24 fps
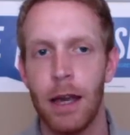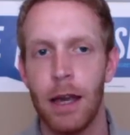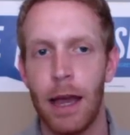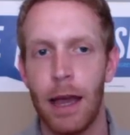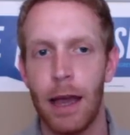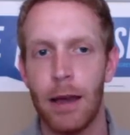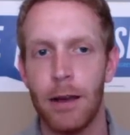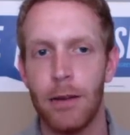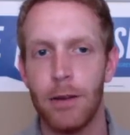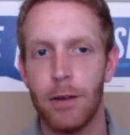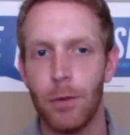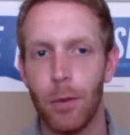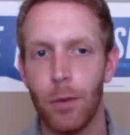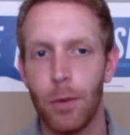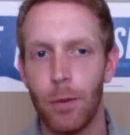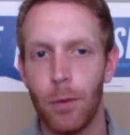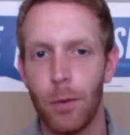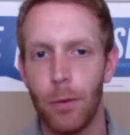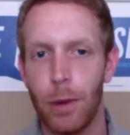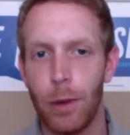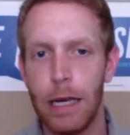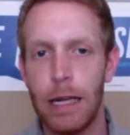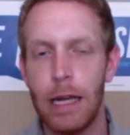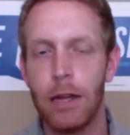And
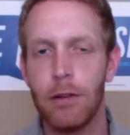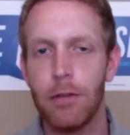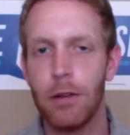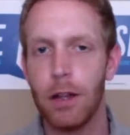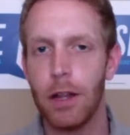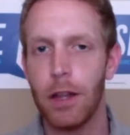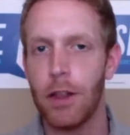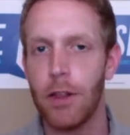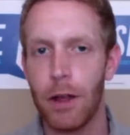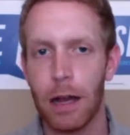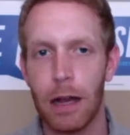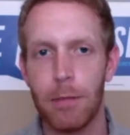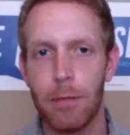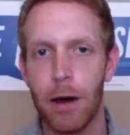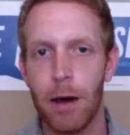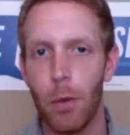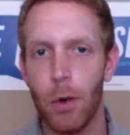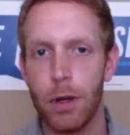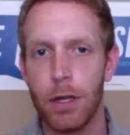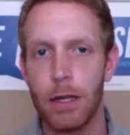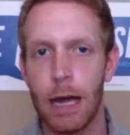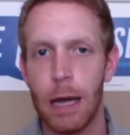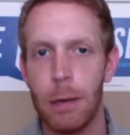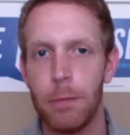we need to really think about
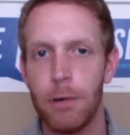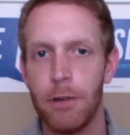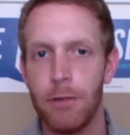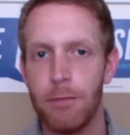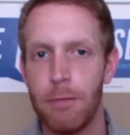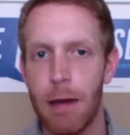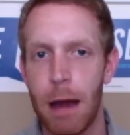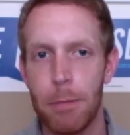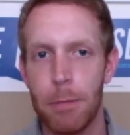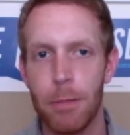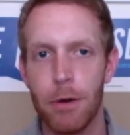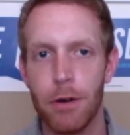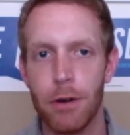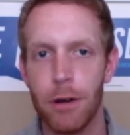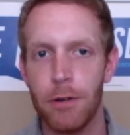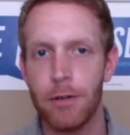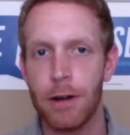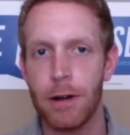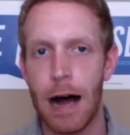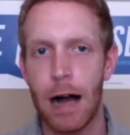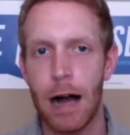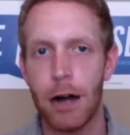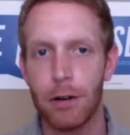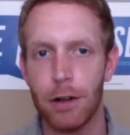what type of member of
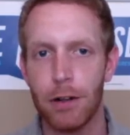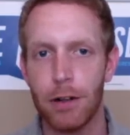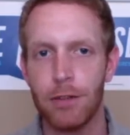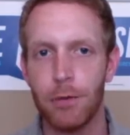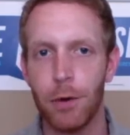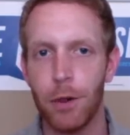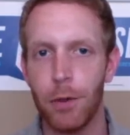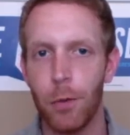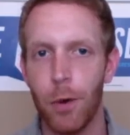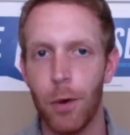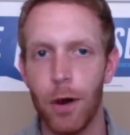Congress with